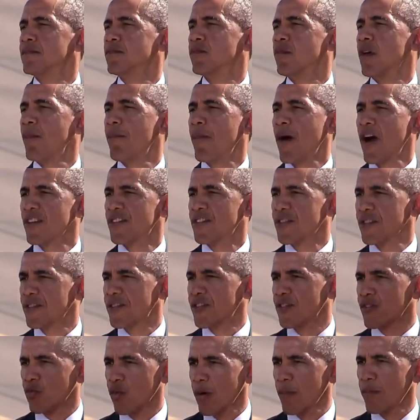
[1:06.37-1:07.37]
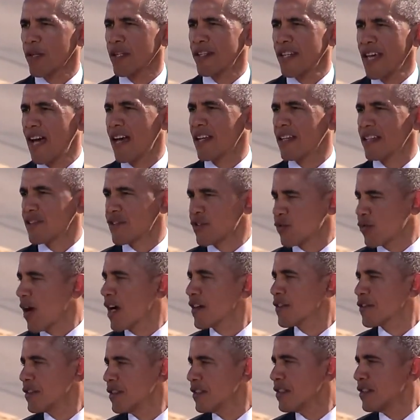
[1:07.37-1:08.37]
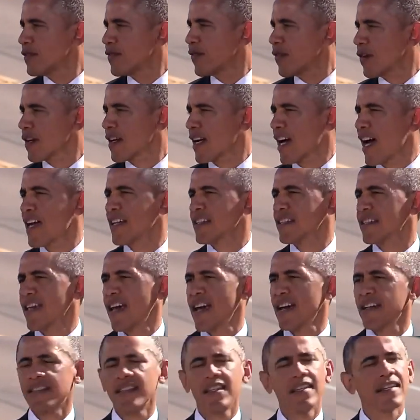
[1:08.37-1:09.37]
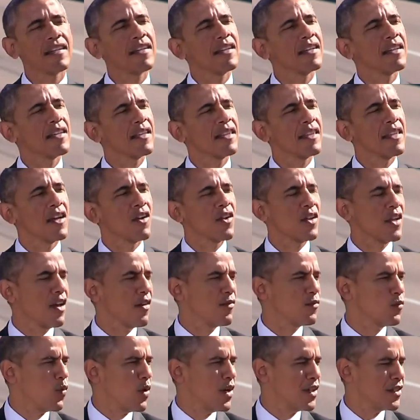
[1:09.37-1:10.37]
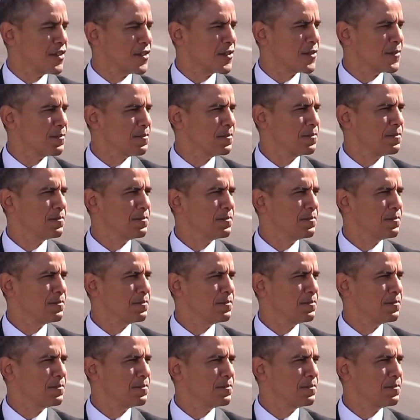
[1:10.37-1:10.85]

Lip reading: while marchers scribbled down instructions for contacting their loved ones.